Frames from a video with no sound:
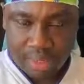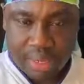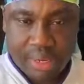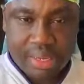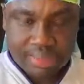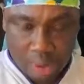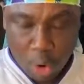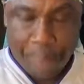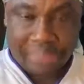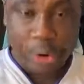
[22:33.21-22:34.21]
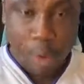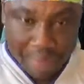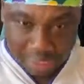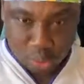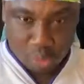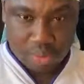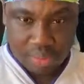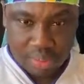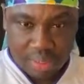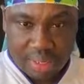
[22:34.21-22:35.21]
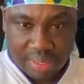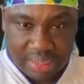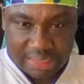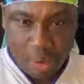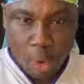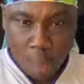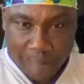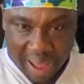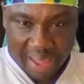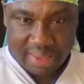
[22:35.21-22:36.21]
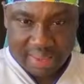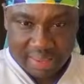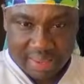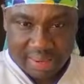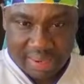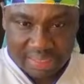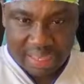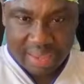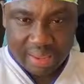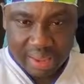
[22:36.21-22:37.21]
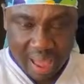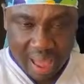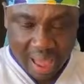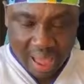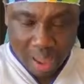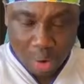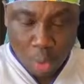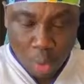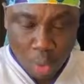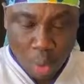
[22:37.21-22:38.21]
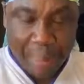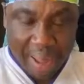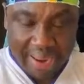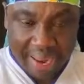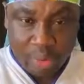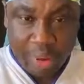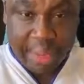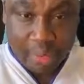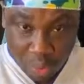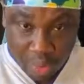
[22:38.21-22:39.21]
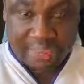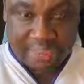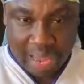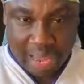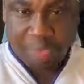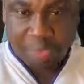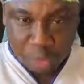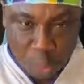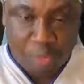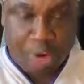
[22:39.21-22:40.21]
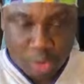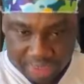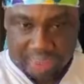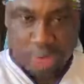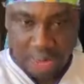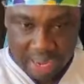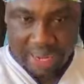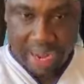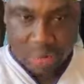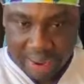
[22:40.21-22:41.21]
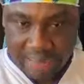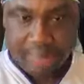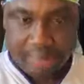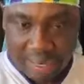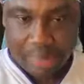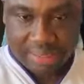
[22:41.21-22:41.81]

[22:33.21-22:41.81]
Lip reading: So, oh, Basso, Basso. Not say, oh, ba, not say, oh, background, no, a noise here. She move your noise and okay, crap. Why, Madame?